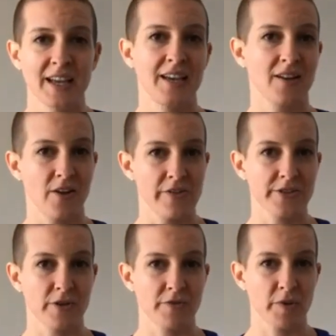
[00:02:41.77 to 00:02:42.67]
and
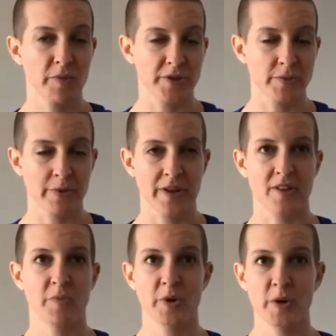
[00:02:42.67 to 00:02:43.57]
also for multiple
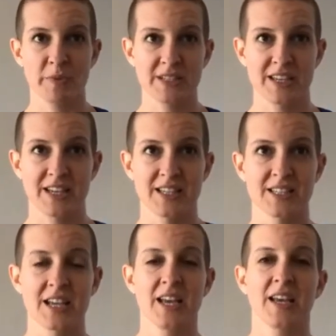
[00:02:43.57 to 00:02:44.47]
other purposes
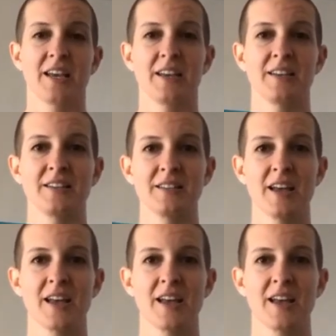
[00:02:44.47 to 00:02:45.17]
is